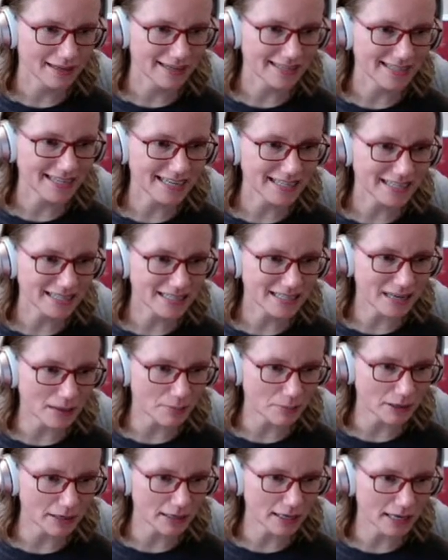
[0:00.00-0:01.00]
It's a
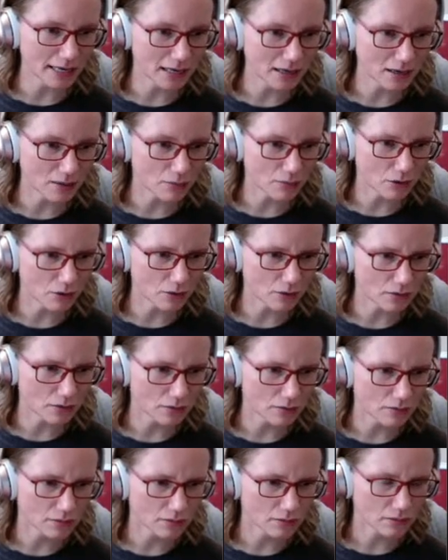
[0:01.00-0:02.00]
separate animal
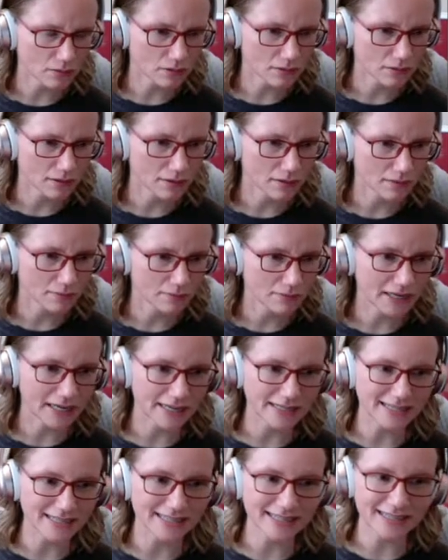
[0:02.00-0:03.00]

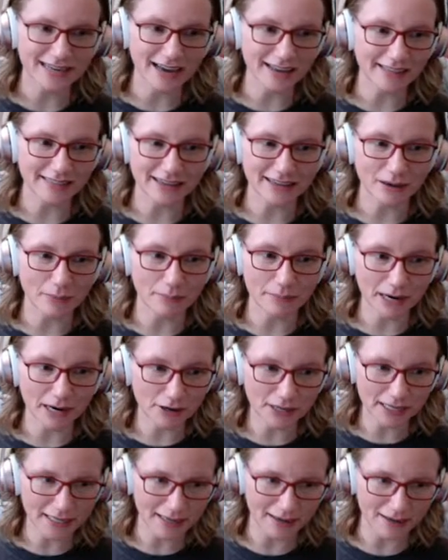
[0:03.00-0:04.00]
because it's not the
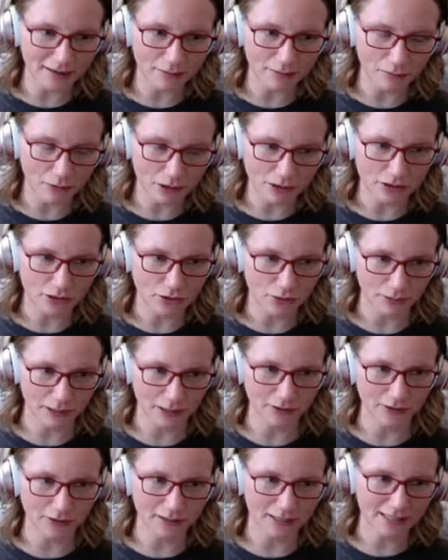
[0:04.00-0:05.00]
American
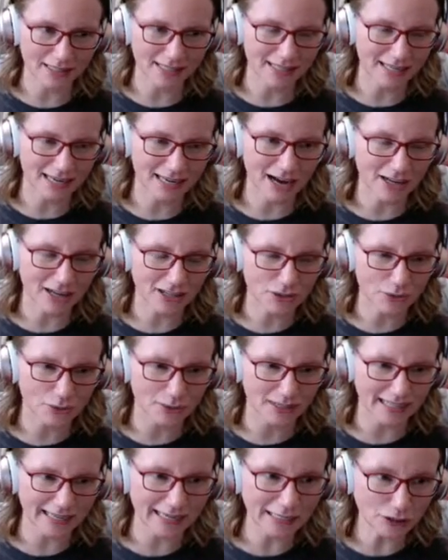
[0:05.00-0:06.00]
marsupial, it's the
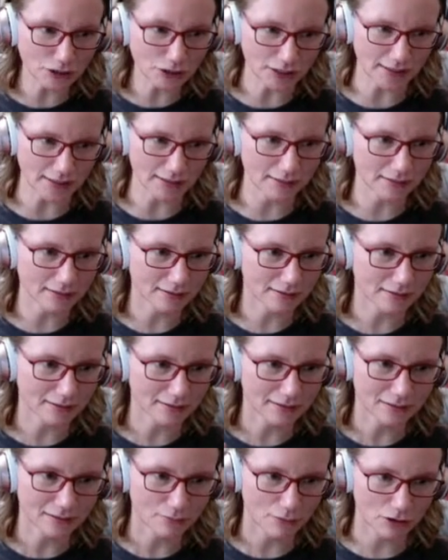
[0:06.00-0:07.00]
Australasian
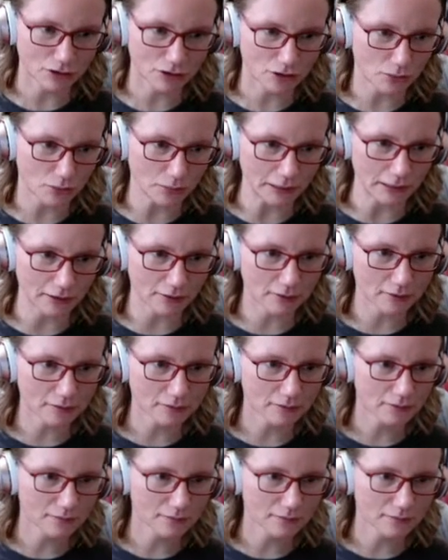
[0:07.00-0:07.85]
marsupial.